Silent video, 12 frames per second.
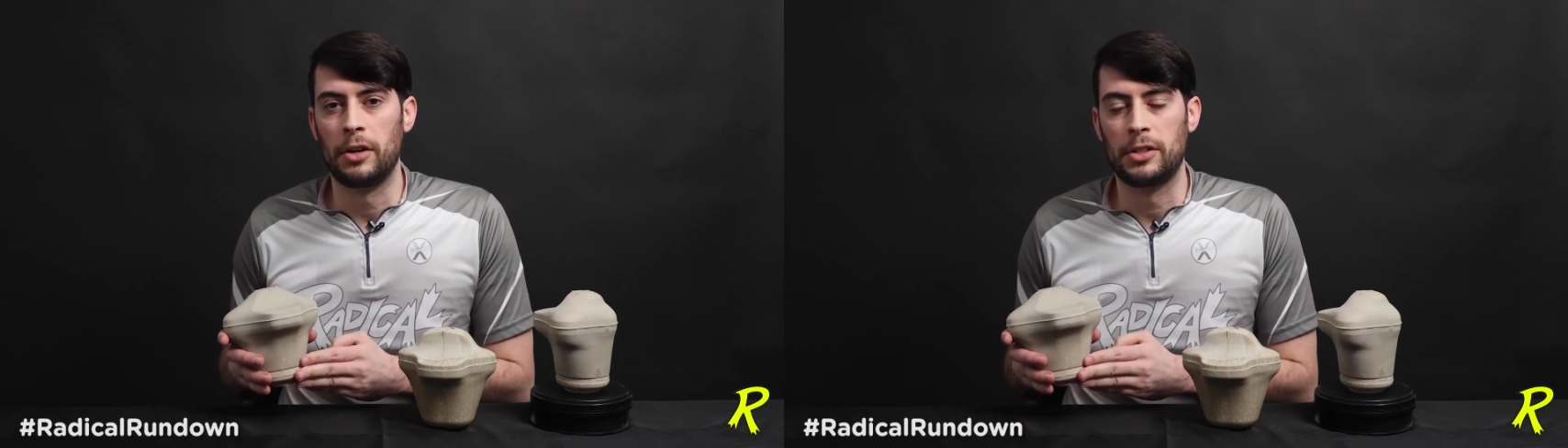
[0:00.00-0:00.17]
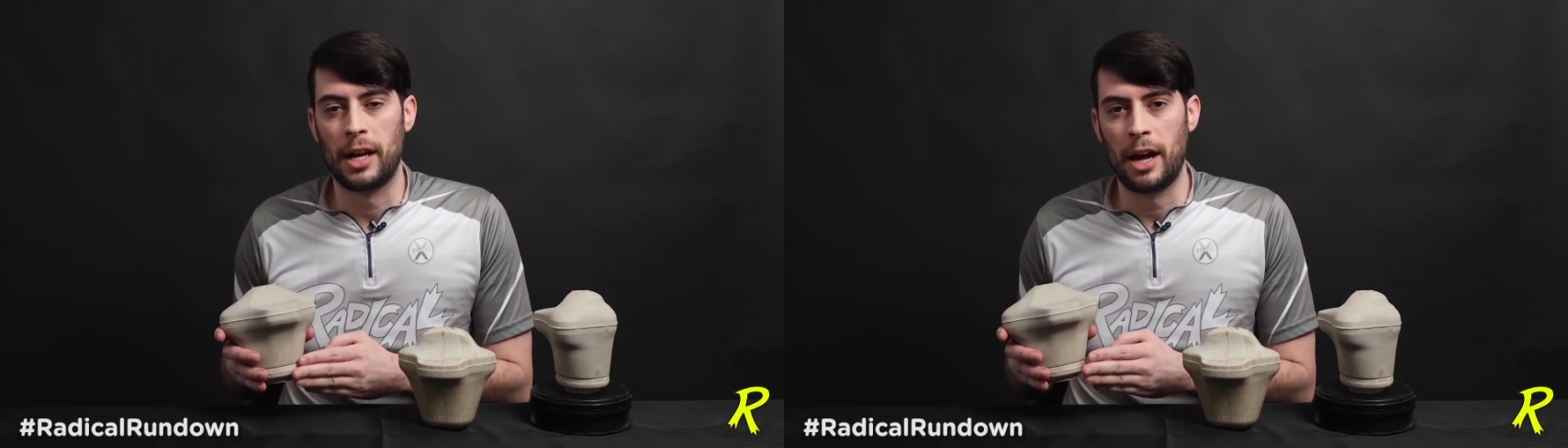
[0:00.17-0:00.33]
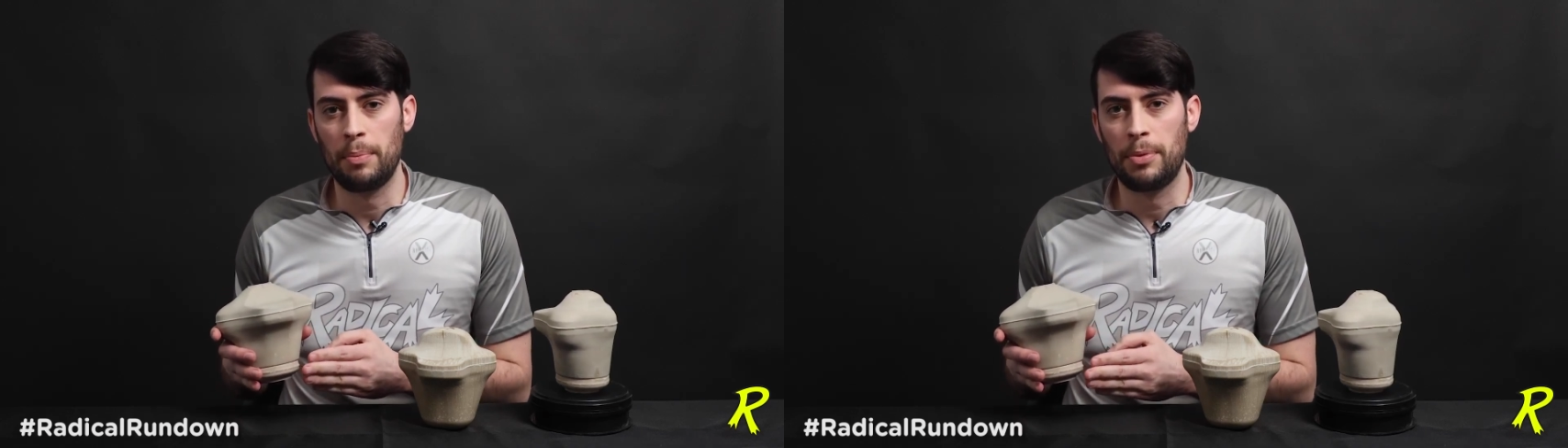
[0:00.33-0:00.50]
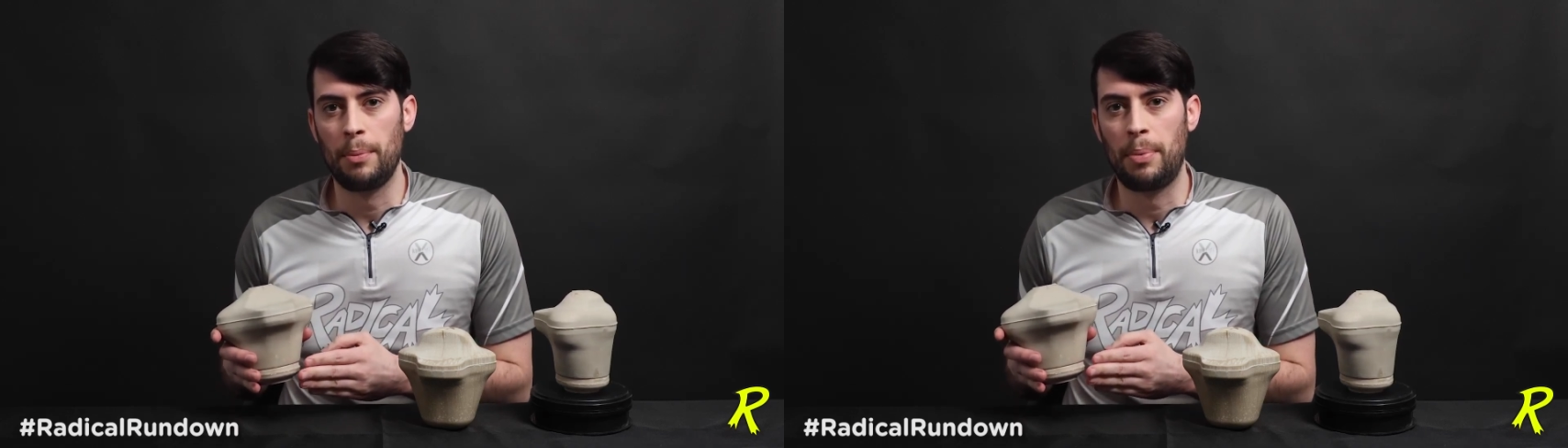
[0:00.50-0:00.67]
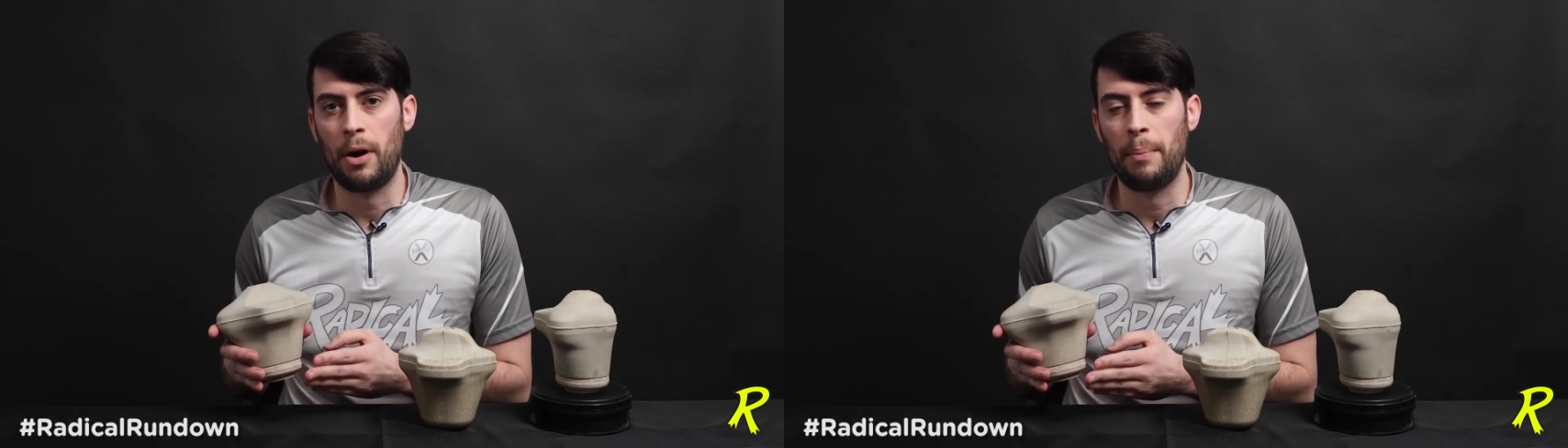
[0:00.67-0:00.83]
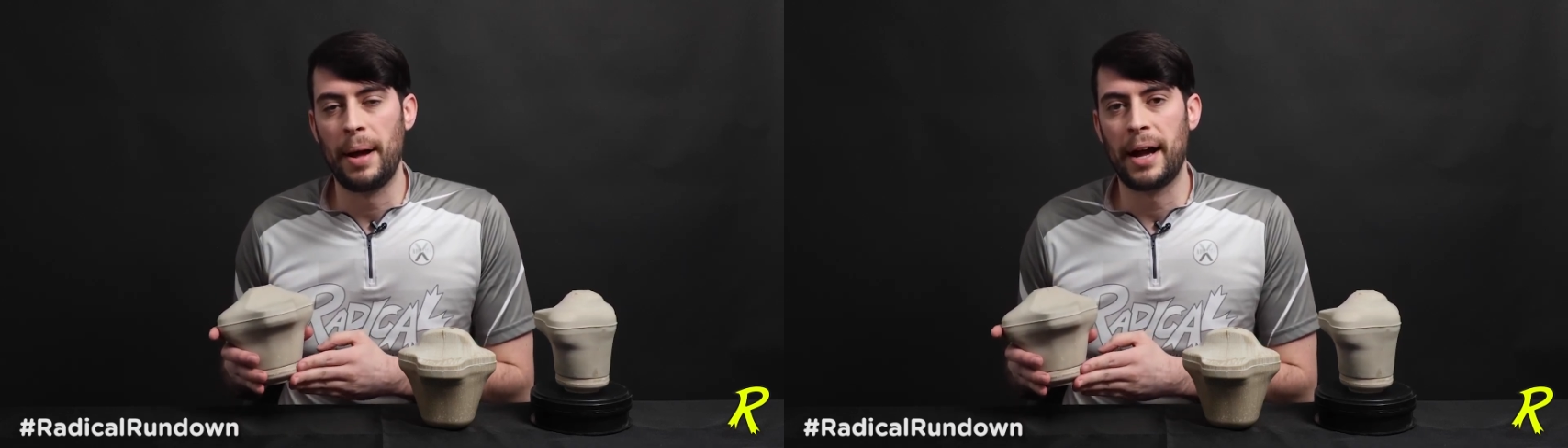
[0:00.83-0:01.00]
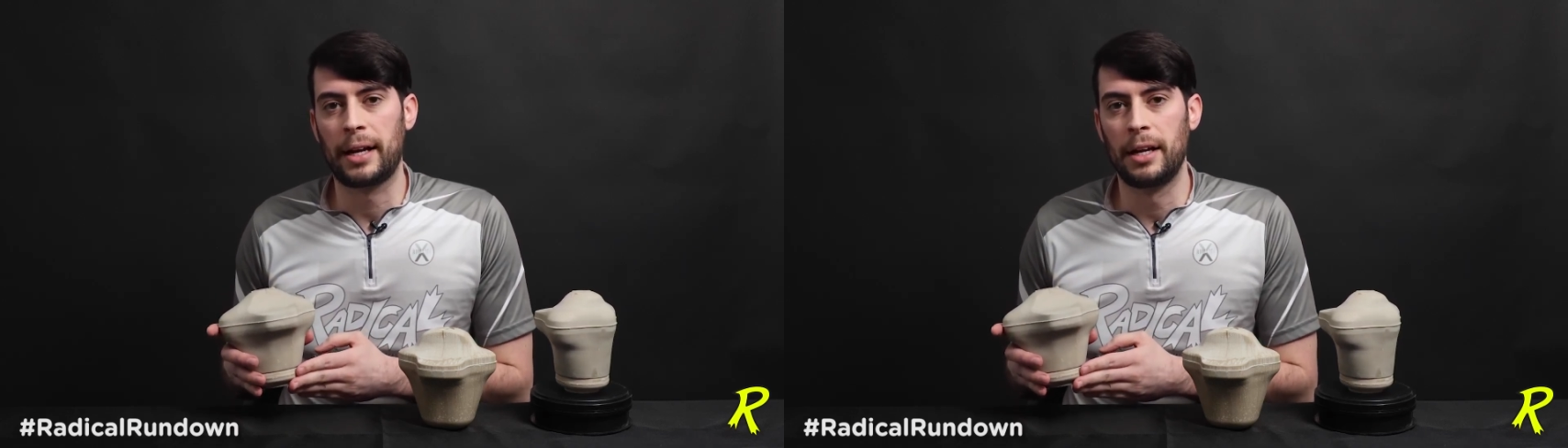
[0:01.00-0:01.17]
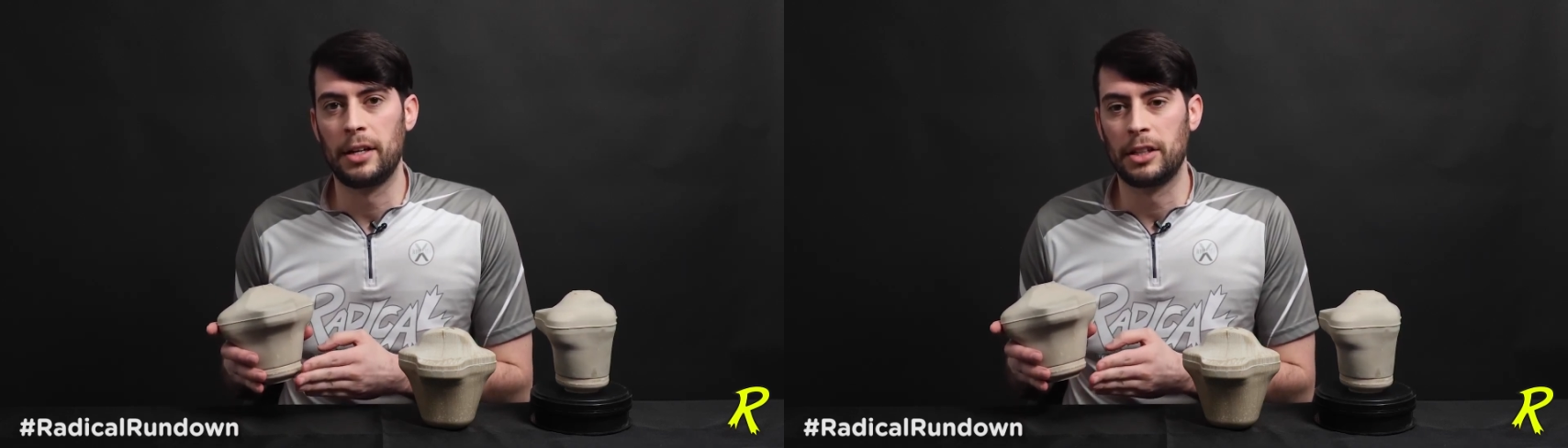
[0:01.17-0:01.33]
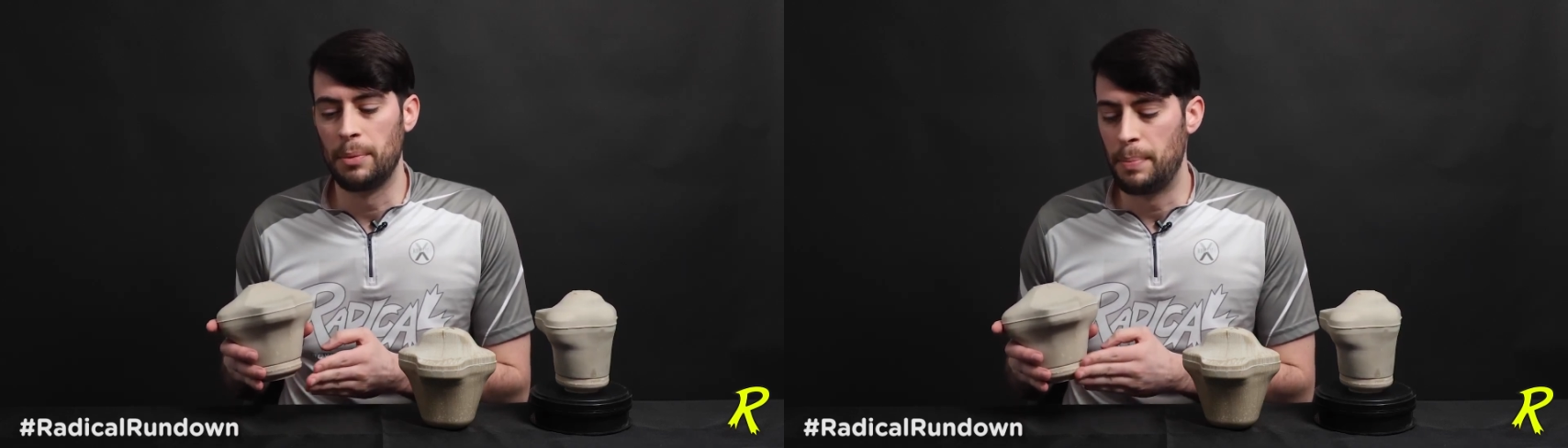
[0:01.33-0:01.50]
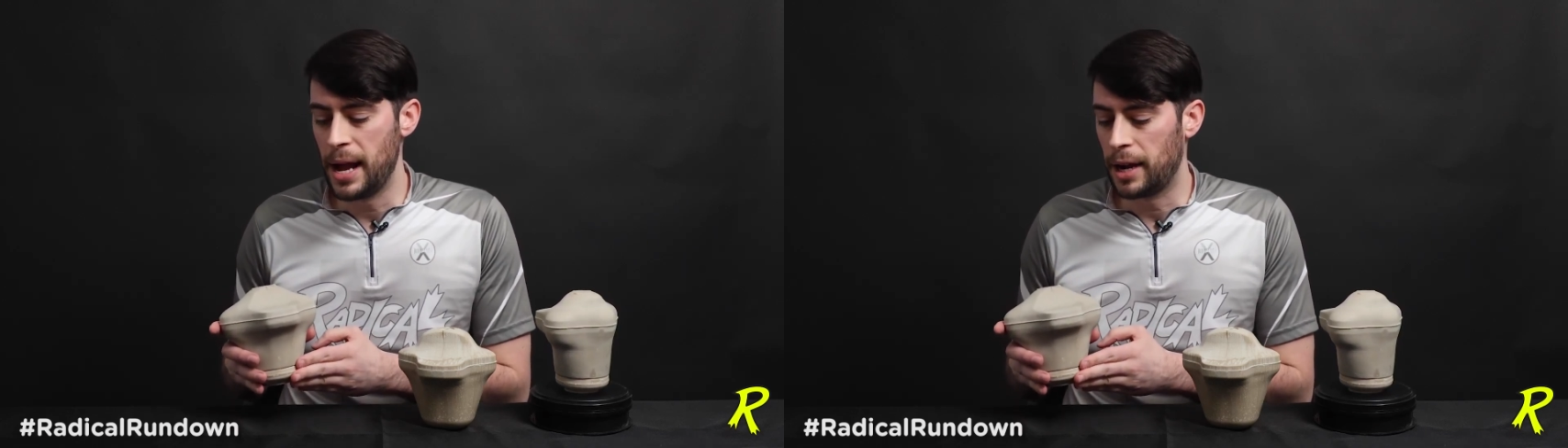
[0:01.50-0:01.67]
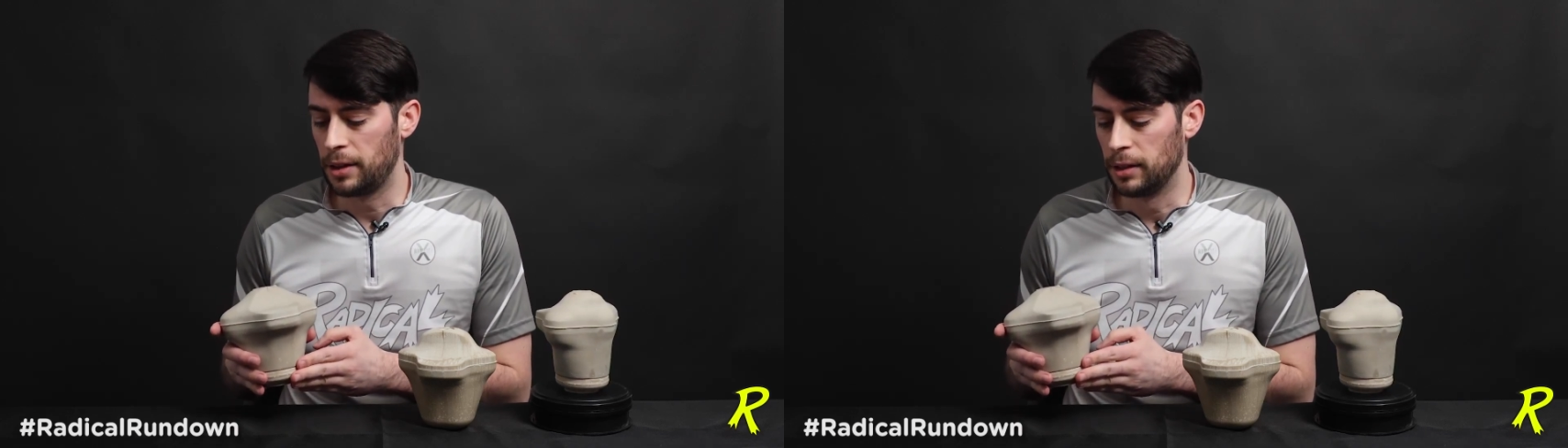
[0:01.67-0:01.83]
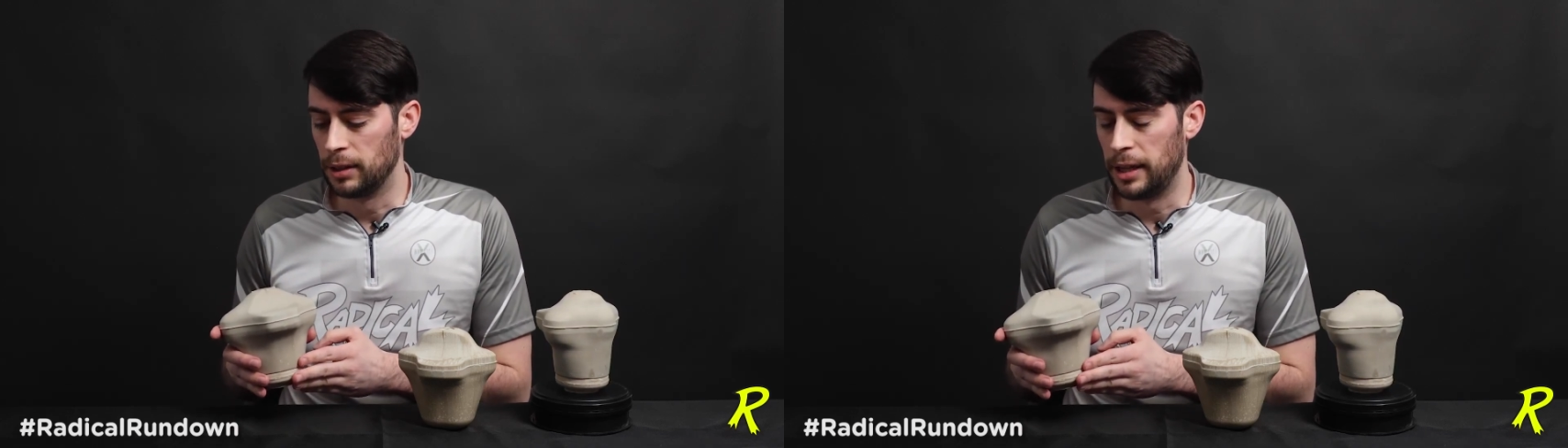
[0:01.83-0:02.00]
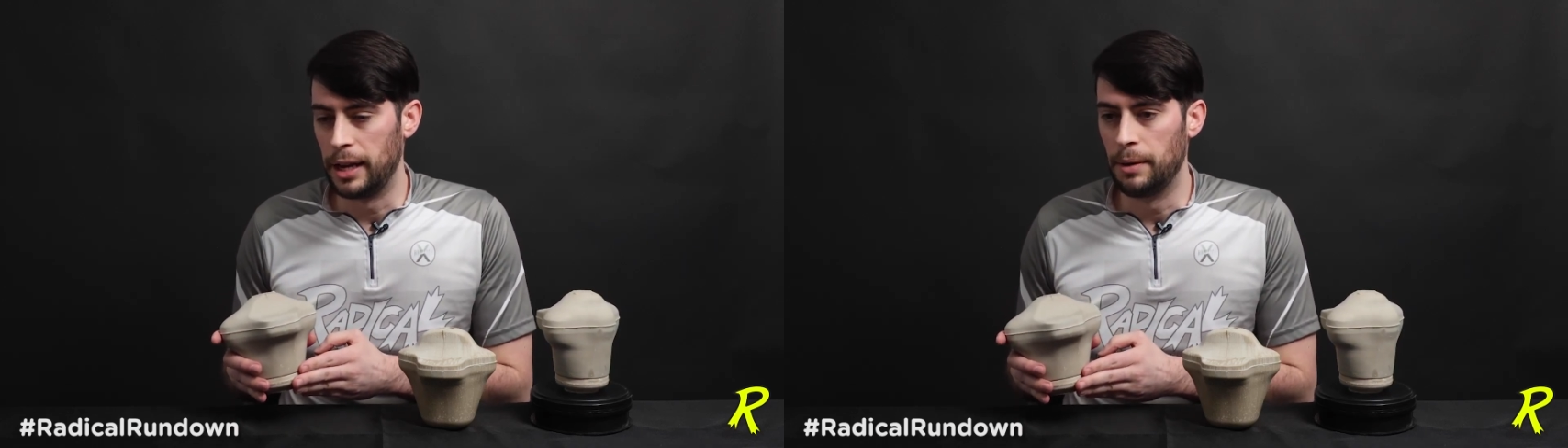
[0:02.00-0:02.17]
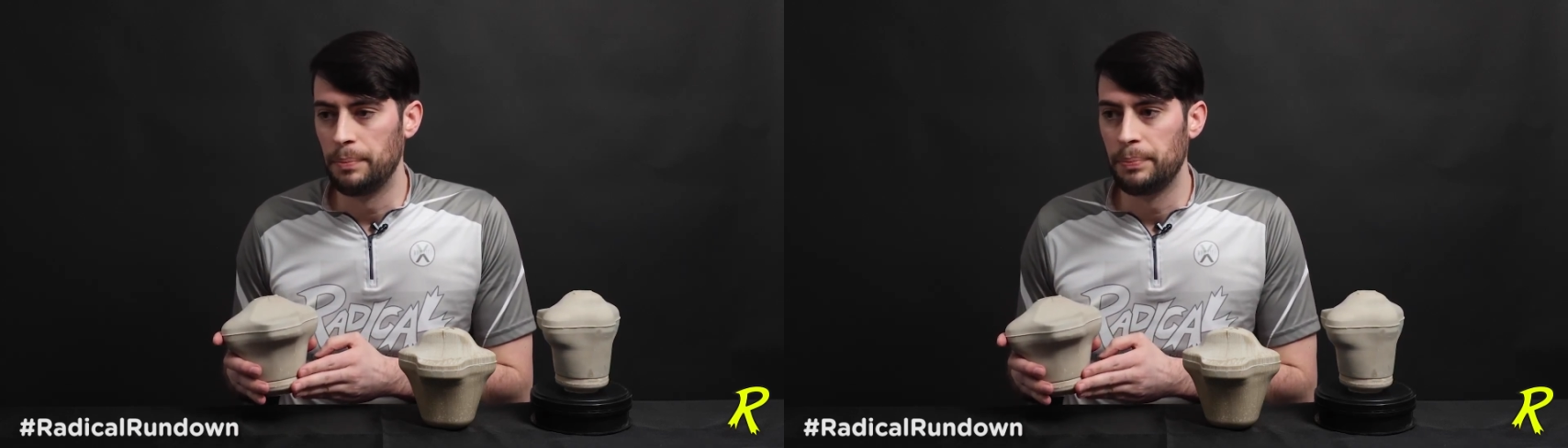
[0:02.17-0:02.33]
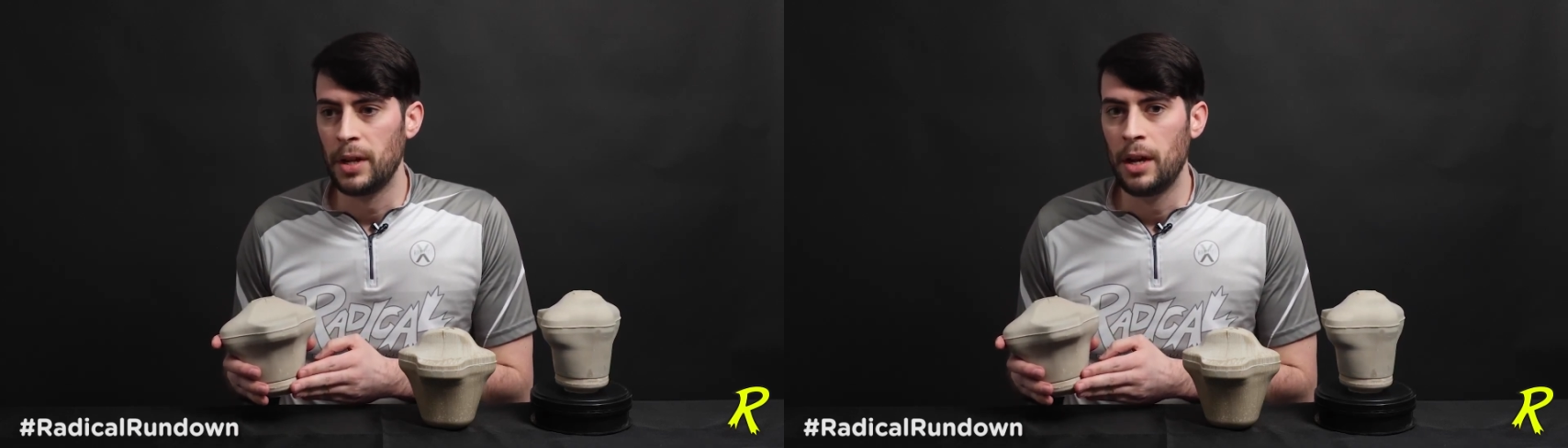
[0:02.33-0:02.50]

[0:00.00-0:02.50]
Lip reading: to help the ball back end at the back of the lane.